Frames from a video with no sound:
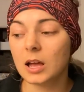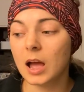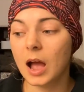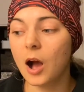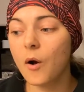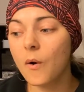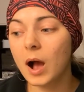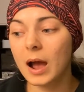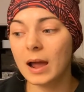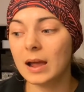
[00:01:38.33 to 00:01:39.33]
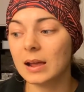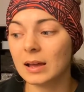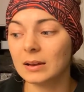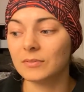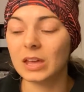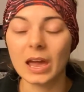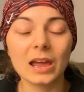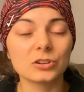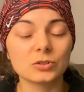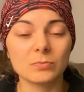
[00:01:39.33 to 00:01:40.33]
how I kind of
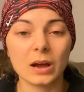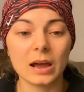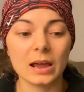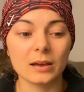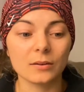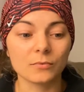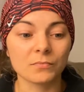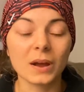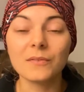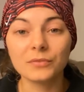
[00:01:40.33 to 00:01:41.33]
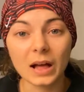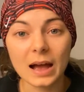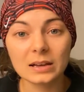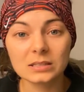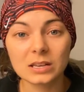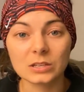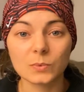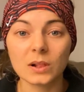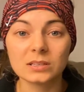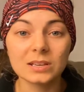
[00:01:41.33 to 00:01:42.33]
gauge my red flags as
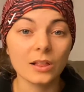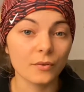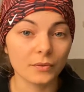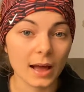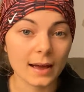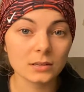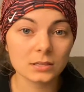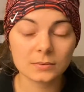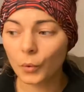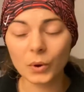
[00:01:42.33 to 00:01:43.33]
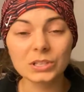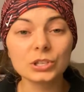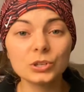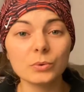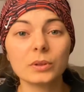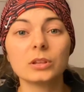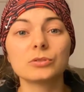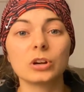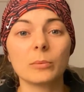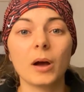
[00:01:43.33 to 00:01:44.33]
well as yellow flags, what to do when those
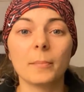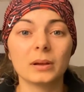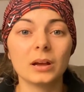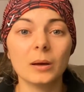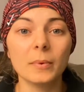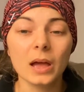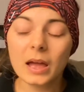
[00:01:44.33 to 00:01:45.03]
start popping up,